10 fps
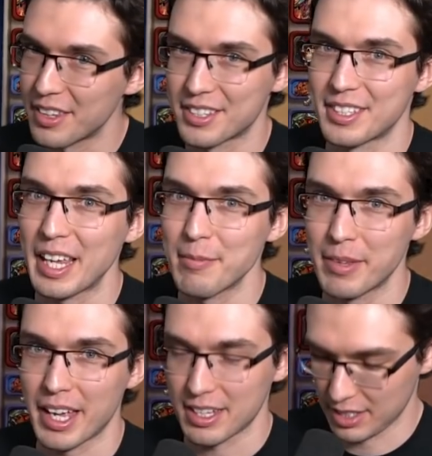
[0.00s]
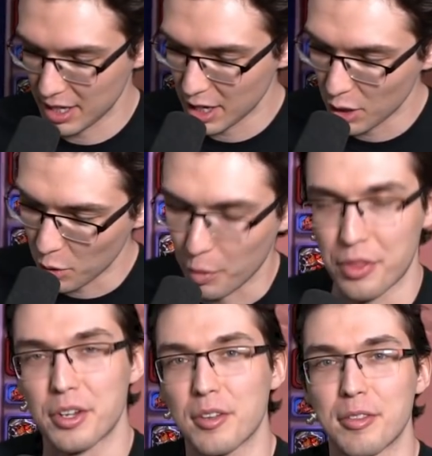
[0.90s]
same decks with a
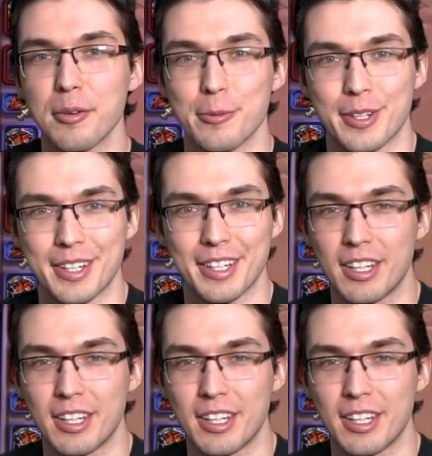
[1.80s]
Cthulhu in it.